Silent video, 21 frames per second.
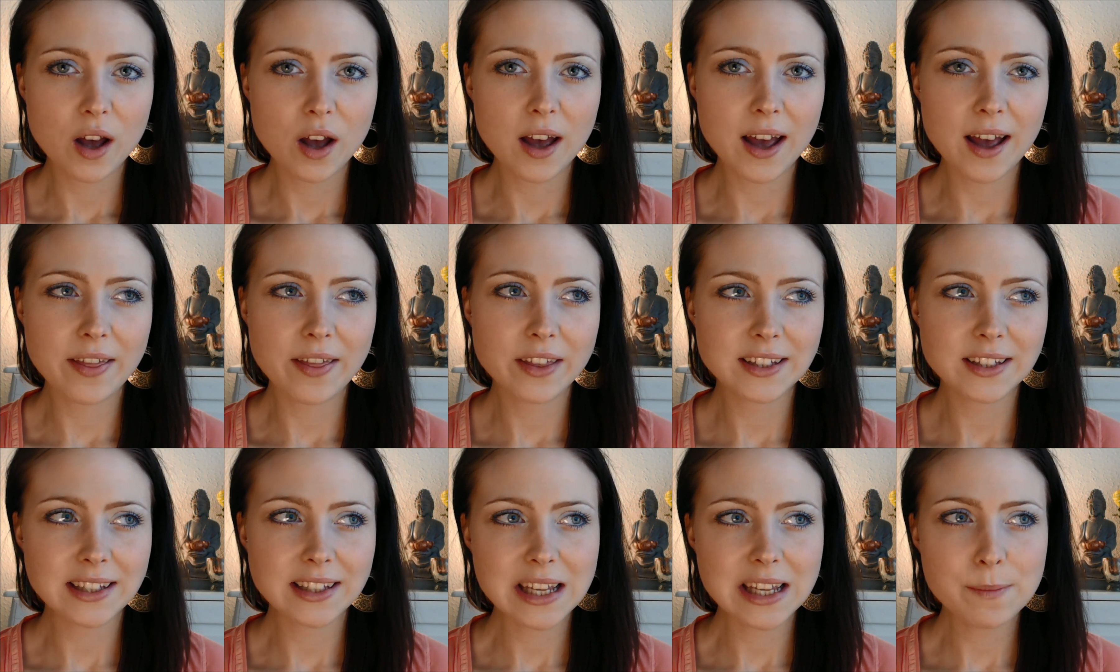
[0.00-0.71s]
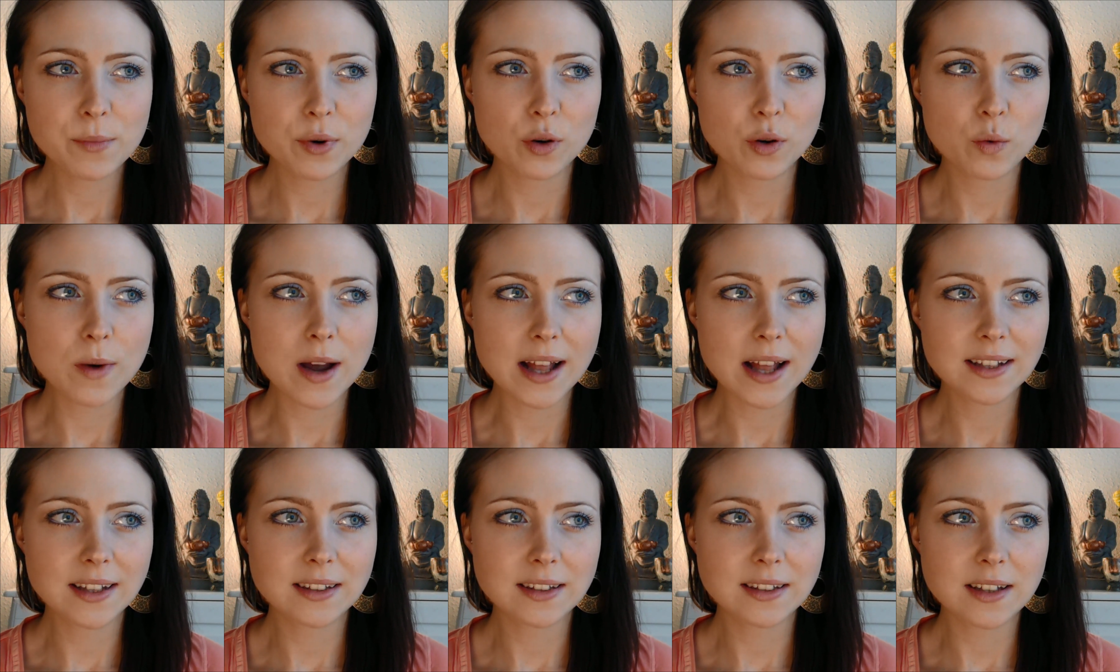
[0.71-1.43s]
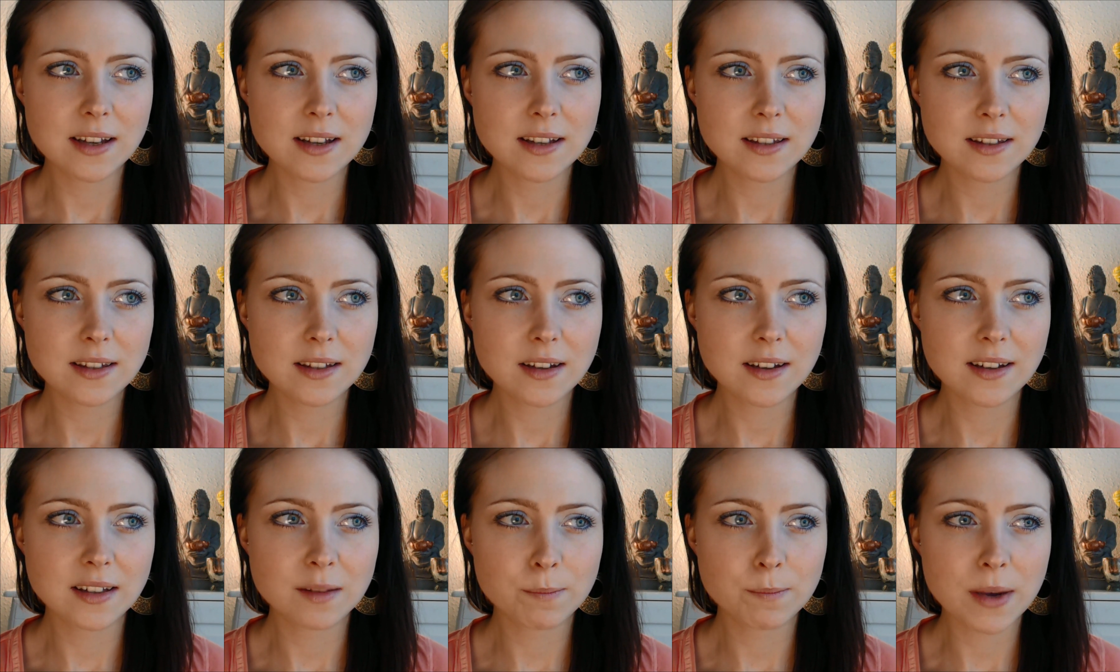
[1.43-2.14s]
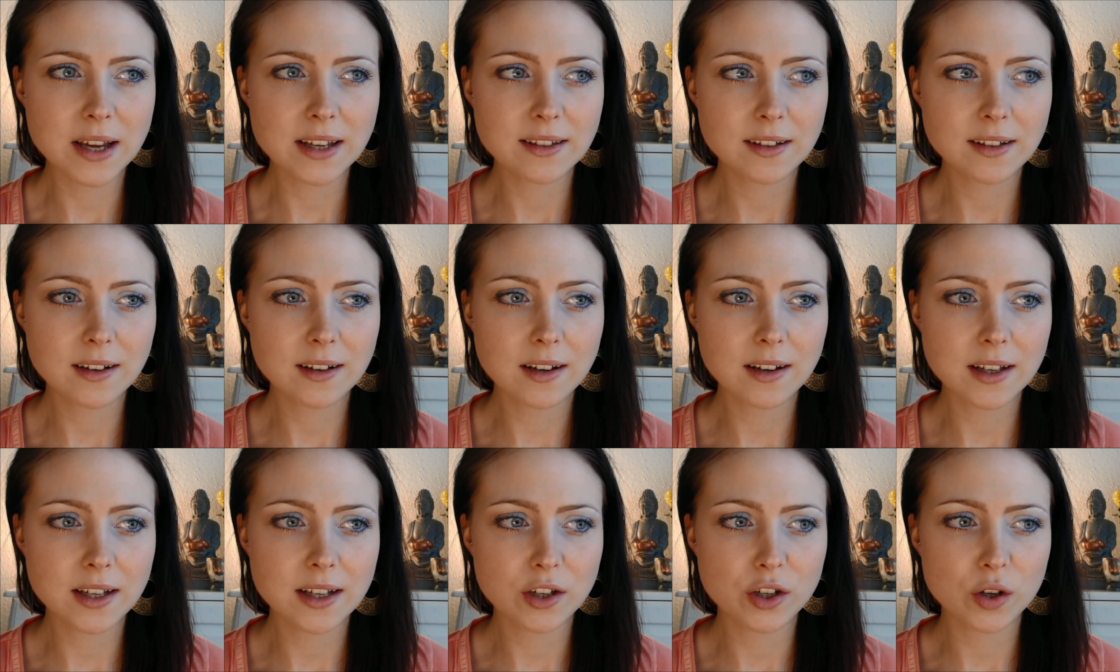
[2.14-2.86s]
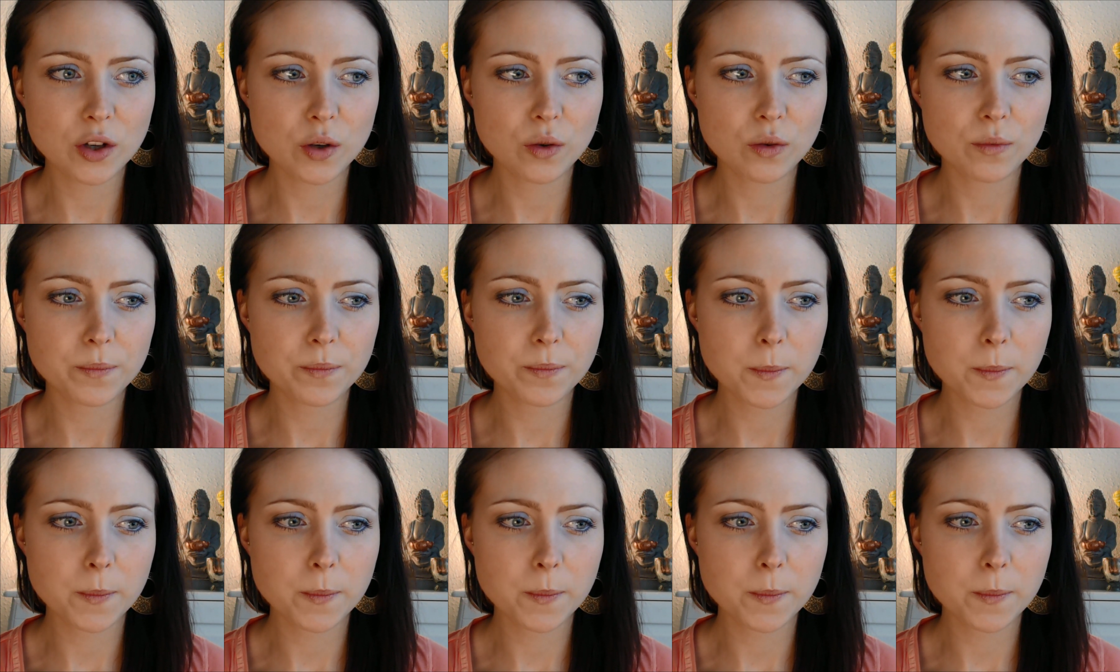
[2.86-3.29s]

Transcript: And the sleep paralysis is basically, you know,